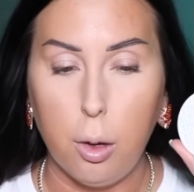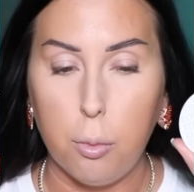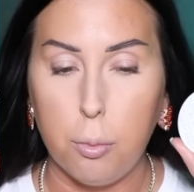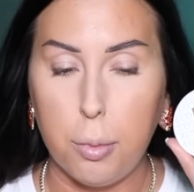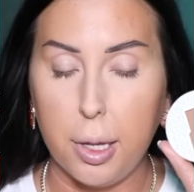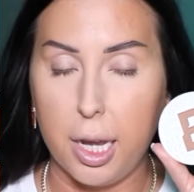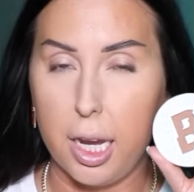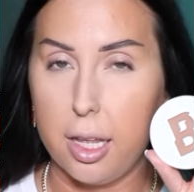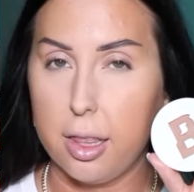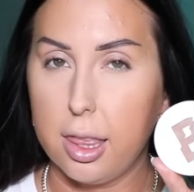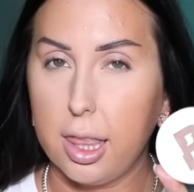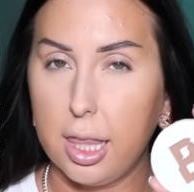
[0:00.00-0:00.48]

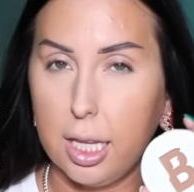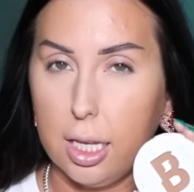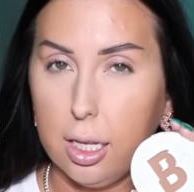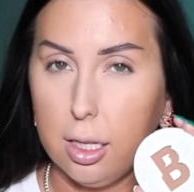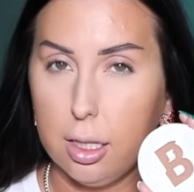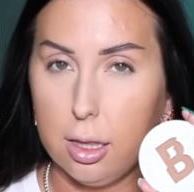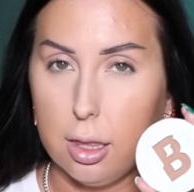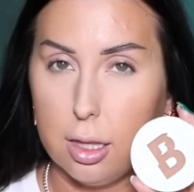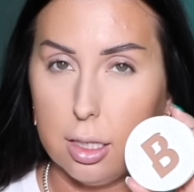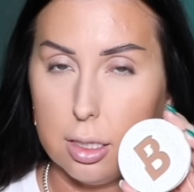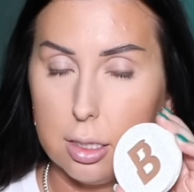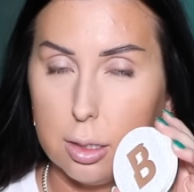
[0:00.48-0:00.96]
but I
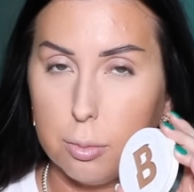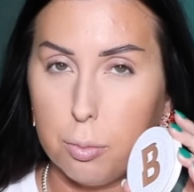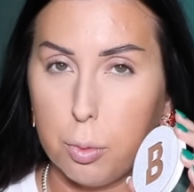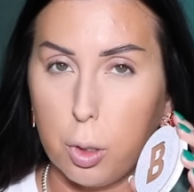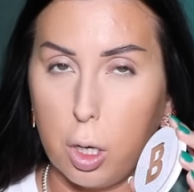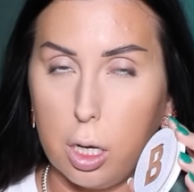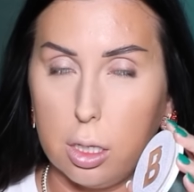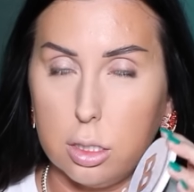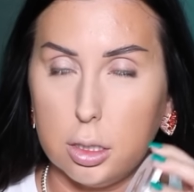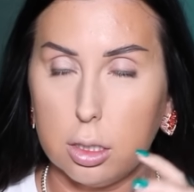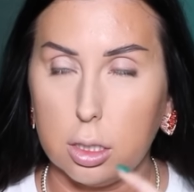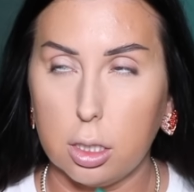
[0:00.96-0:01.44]
think this
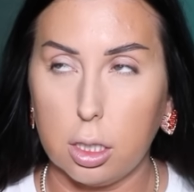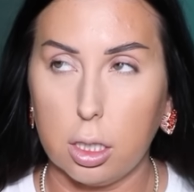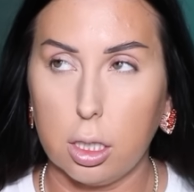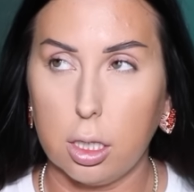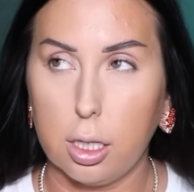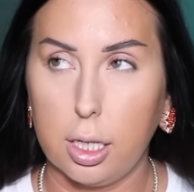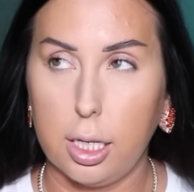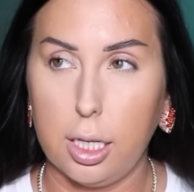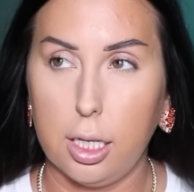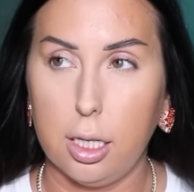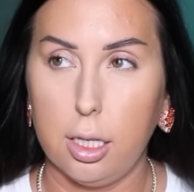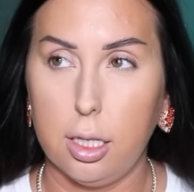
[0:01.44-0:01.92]

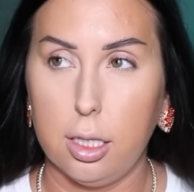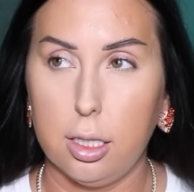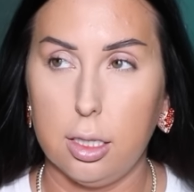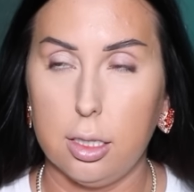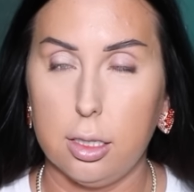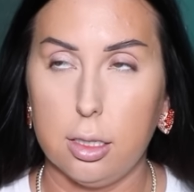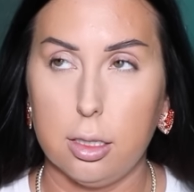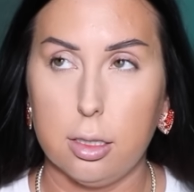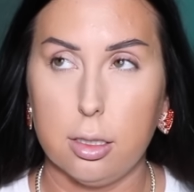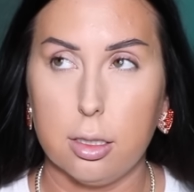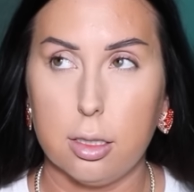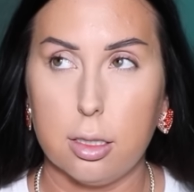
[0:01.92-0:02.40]
bronzer
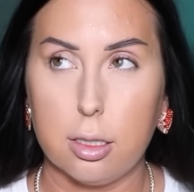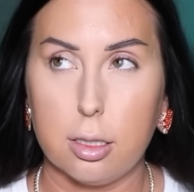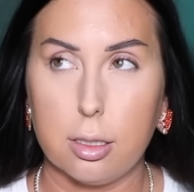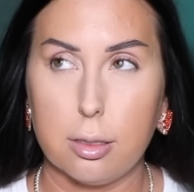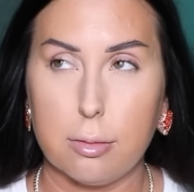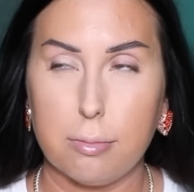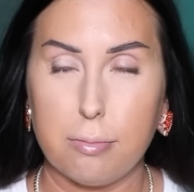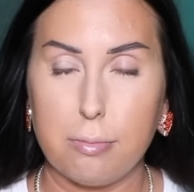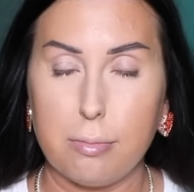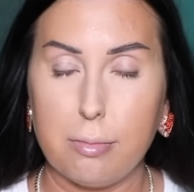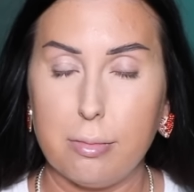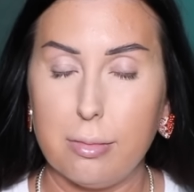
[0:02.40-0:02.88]

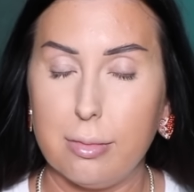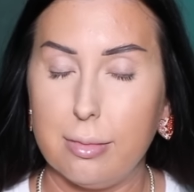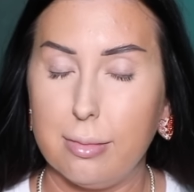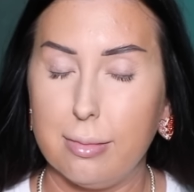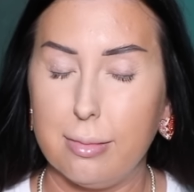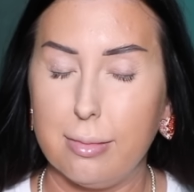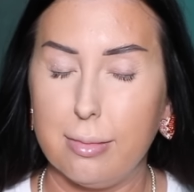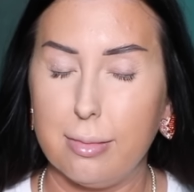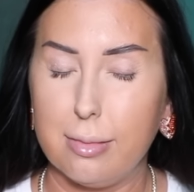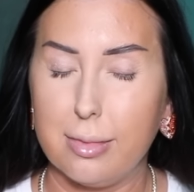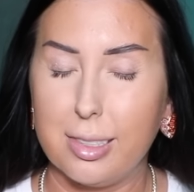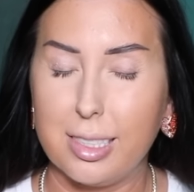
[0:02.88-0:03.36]
is
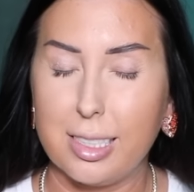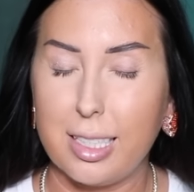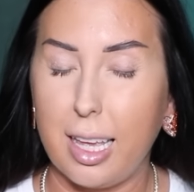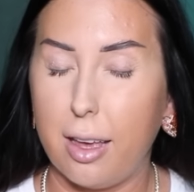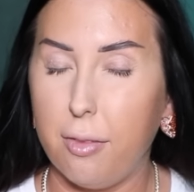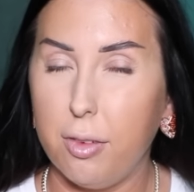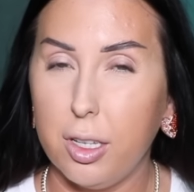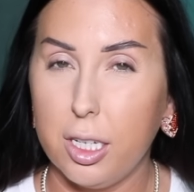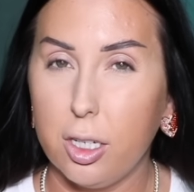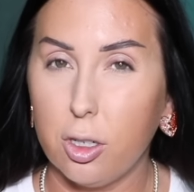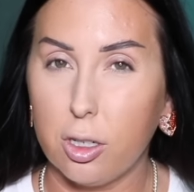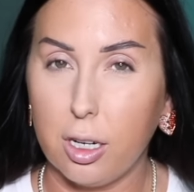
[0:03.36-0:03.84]

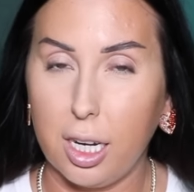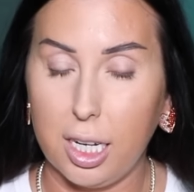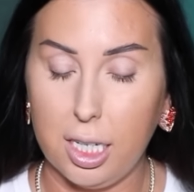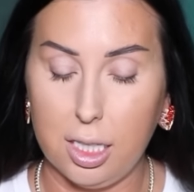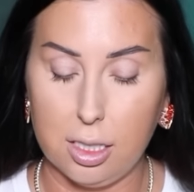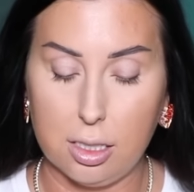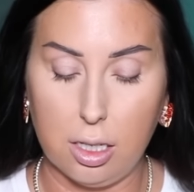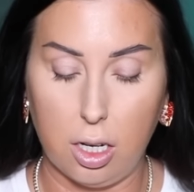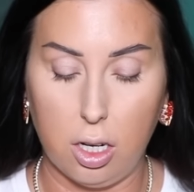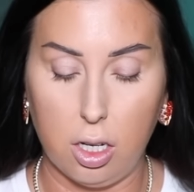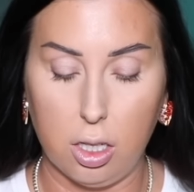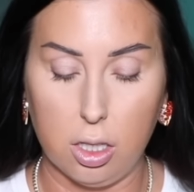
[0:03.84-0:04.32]
$7 or
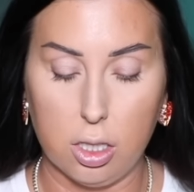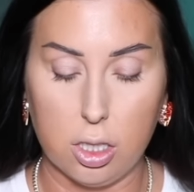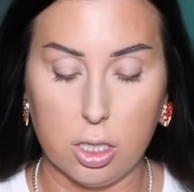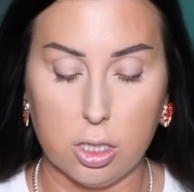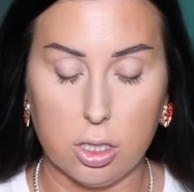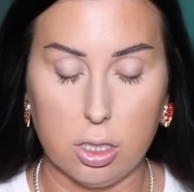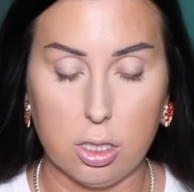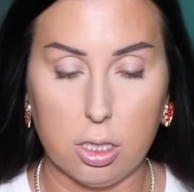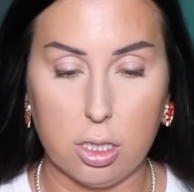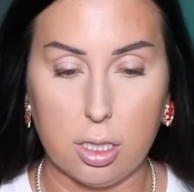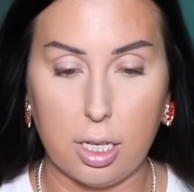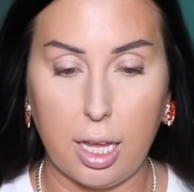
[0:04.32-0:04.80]

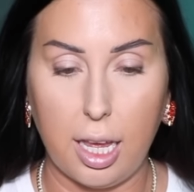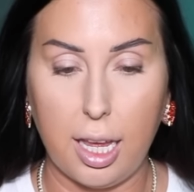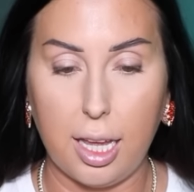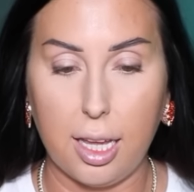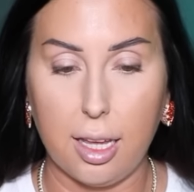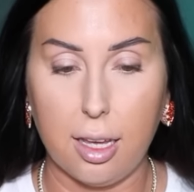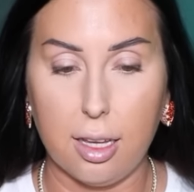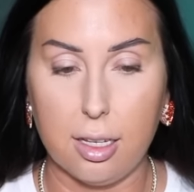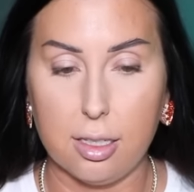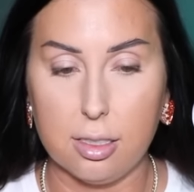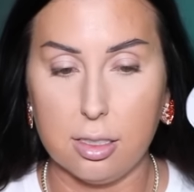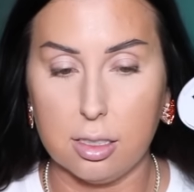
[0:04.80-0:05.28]
$8,
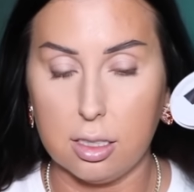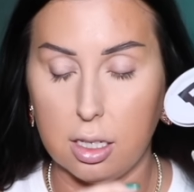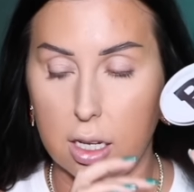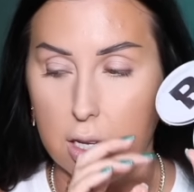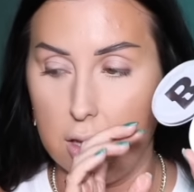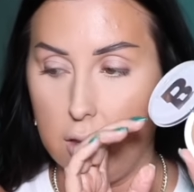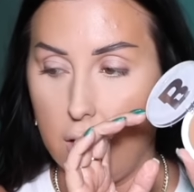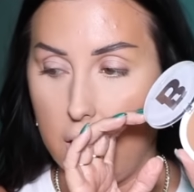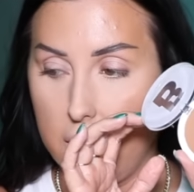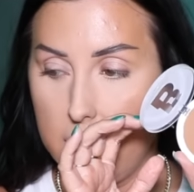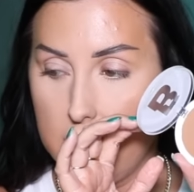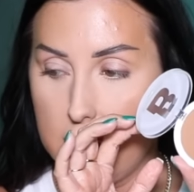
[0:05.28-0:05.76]
and a
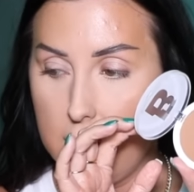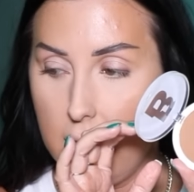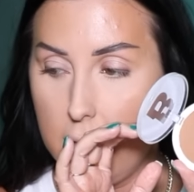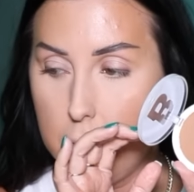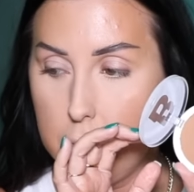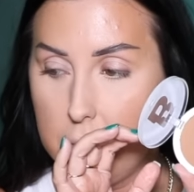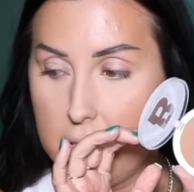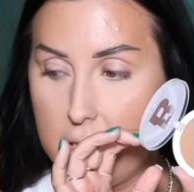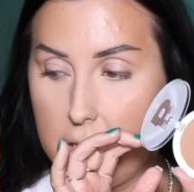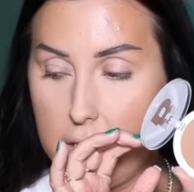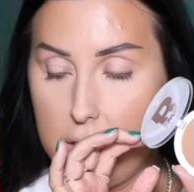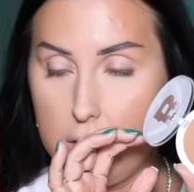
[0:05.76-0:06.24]
lot of
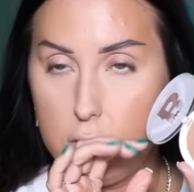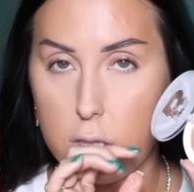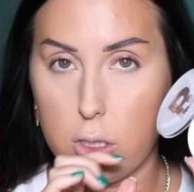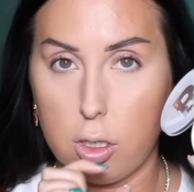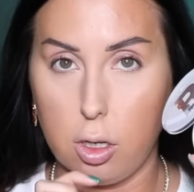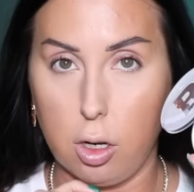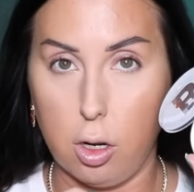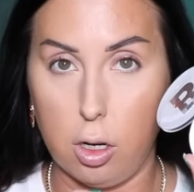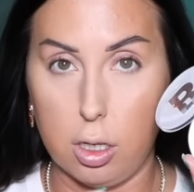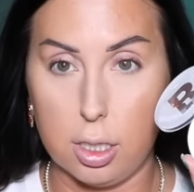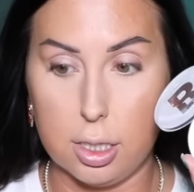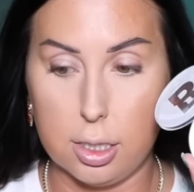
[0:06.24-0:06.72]
times these
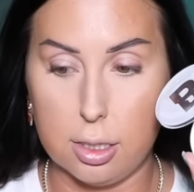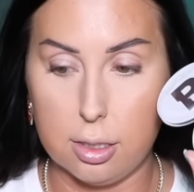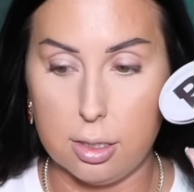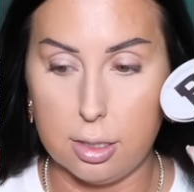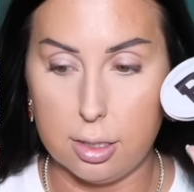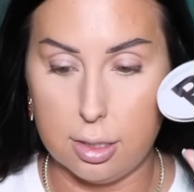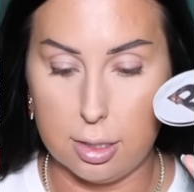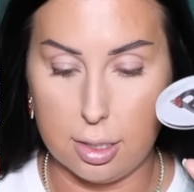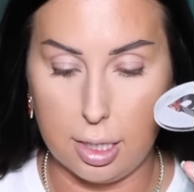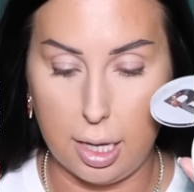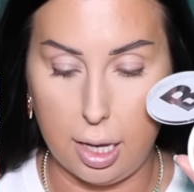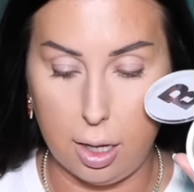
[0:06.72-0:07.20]
are on
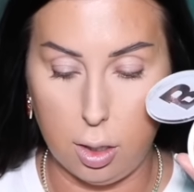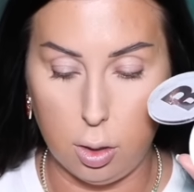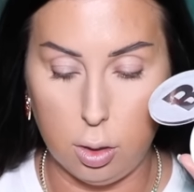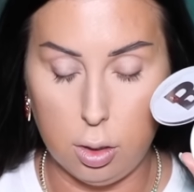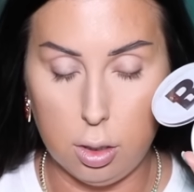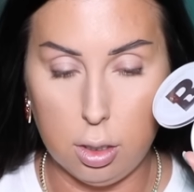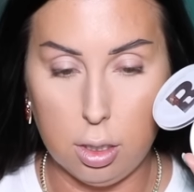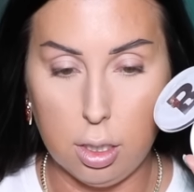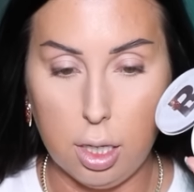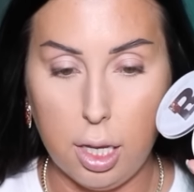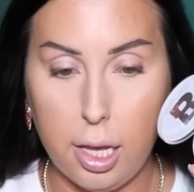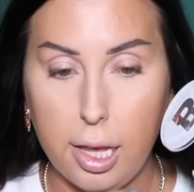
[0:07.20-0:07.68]

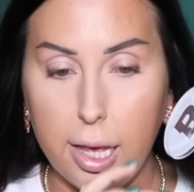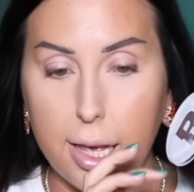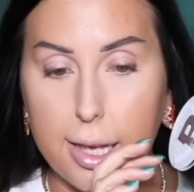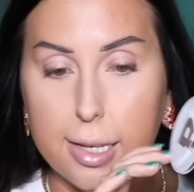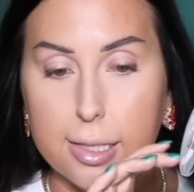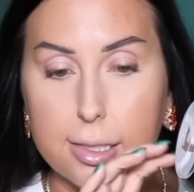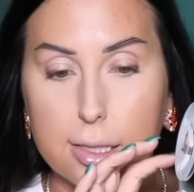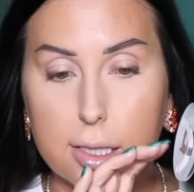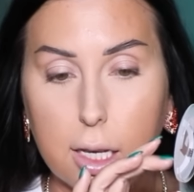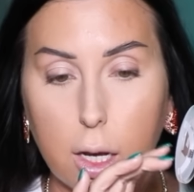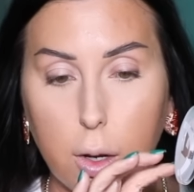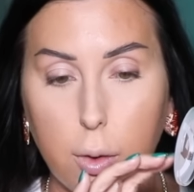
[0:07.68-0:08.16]
sale,
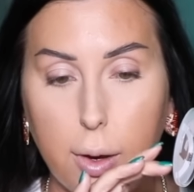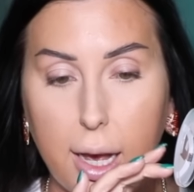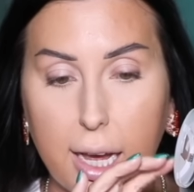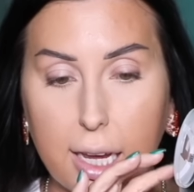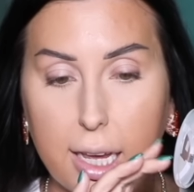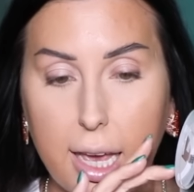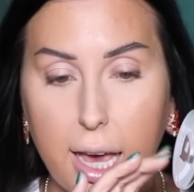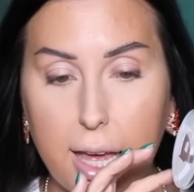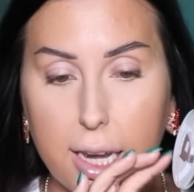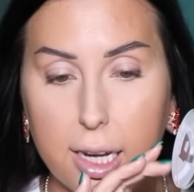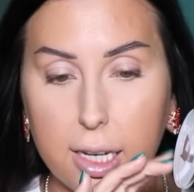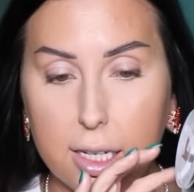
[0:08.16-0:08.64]
so
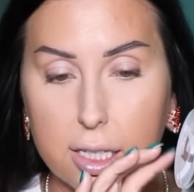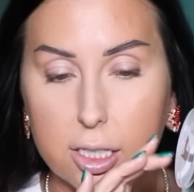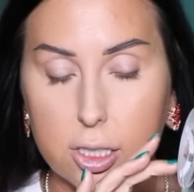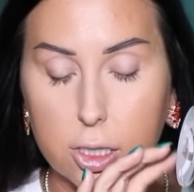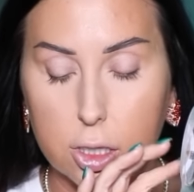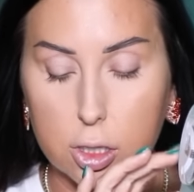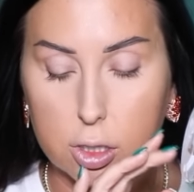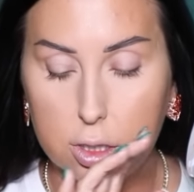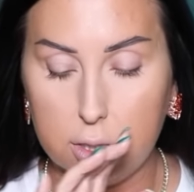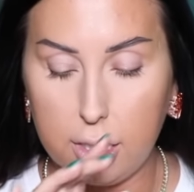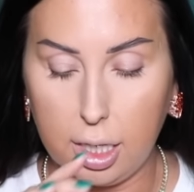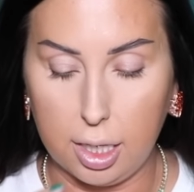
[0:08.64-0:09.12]
I kind of
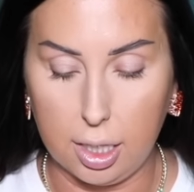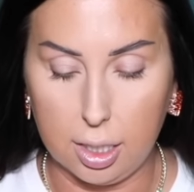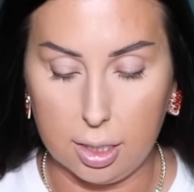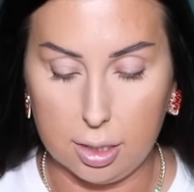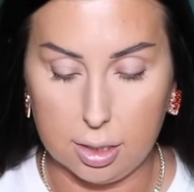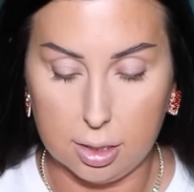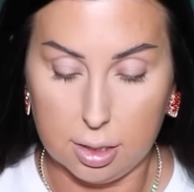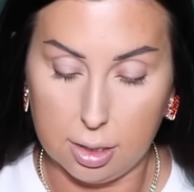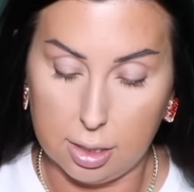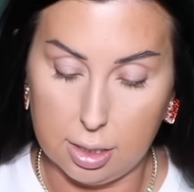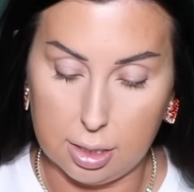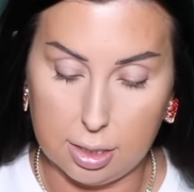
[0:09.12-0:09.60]

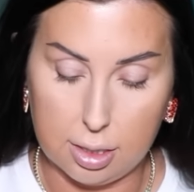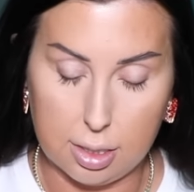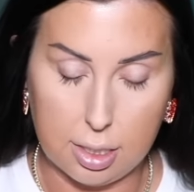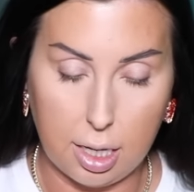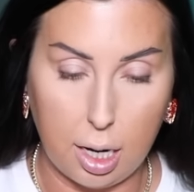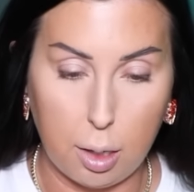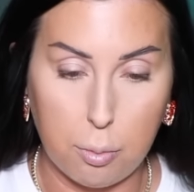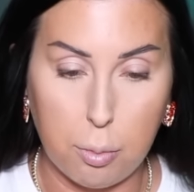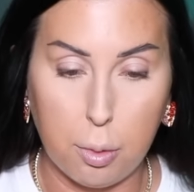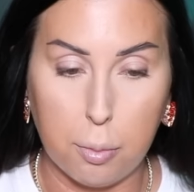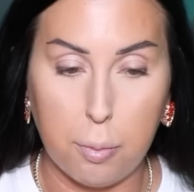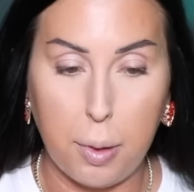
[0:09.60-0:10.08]
understand this
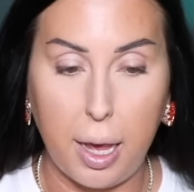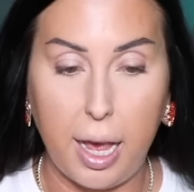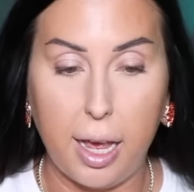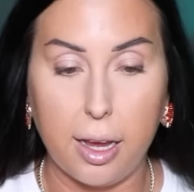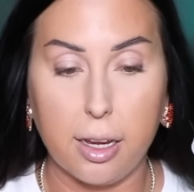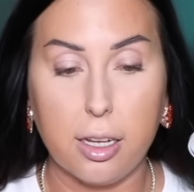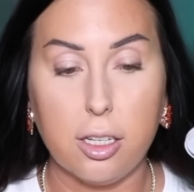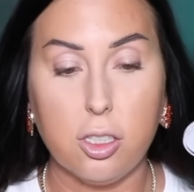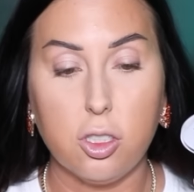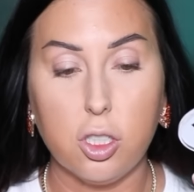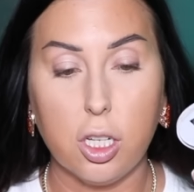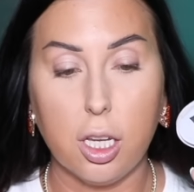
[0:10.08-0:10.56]
type of
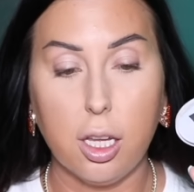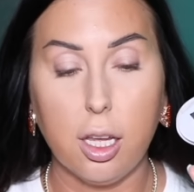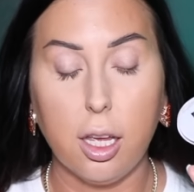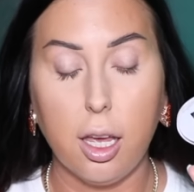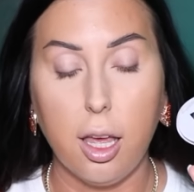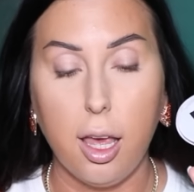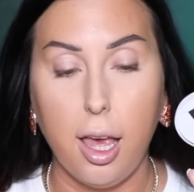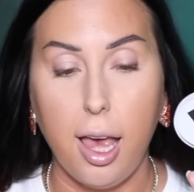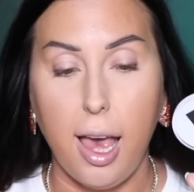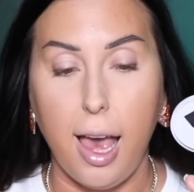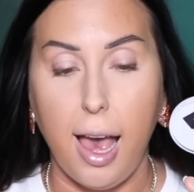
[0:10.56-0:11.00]
packaging.